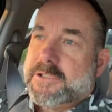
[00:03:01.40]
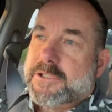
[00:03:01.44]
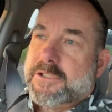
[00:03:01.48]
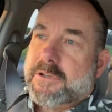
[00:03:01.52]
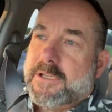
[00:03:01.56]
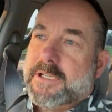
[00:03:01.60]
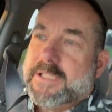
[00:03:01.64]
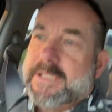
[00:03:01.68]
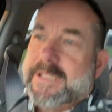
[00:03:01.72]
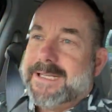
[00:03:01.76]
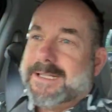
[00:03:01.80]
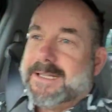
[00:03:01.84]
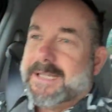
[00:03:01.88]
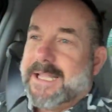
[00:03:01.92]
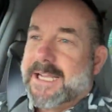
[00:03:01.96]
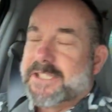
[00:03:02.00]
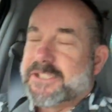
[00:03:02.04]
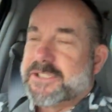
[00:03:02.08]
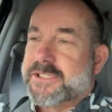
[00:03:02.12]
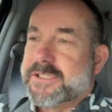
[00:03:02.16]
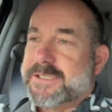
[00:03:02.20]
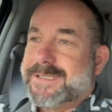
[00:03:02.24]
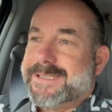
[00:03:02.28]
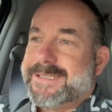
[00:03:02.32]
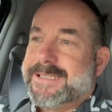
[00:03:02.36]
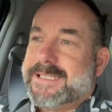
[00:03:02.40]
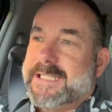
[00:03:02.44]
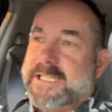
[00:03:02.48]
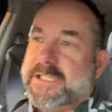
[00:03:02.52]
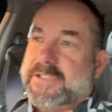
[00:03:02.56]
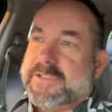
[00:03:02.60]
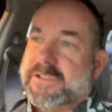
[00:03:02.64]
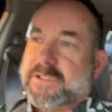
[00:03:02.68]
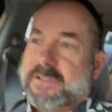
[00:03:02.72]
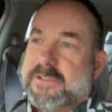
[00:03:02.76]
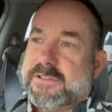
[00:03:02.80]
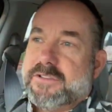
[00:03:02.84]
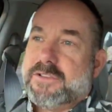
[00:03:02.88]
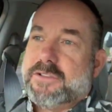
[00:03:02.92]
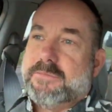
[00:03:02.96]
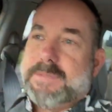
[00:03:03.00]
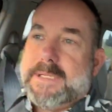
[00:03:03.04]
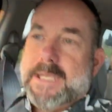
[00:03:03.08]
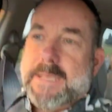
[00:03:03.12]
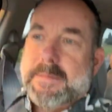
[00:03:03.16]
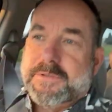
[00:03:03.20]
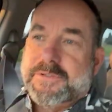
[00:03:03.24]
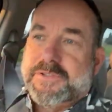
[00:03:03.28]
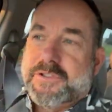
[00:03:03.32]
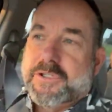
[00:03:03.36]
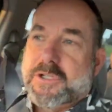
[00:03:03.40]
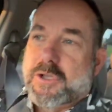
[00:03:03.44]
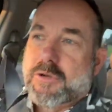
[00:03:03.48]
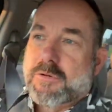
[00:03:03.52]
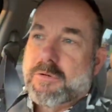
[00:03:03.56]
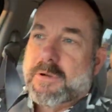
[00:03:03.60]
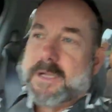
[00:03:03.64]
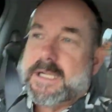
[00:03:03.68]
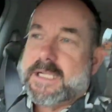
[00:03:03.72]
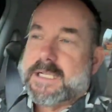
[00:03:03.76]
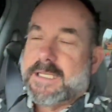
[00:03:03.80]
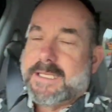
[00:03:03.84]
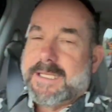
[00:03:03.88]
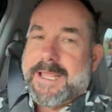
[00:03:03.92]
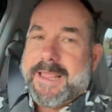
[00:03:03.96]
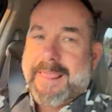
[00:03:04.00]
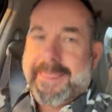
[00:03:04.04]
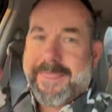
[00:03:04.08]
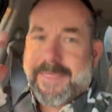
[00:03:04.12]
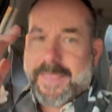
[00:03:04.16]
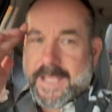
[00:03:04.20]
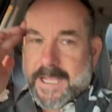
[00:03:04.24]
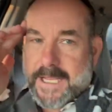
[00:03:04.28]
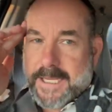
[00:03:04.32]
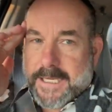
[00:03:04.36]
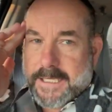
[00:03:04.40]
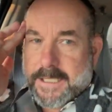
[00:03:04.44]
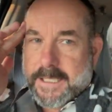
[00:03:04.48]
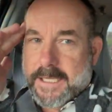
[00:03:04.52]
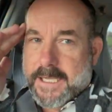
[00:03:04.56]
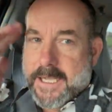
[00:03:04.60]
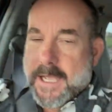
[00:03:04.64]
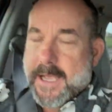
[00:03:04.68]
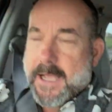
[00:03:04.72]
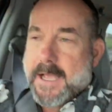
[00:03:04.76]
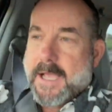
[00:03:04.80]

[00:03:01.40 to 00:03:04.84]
during the election season to be able to critically think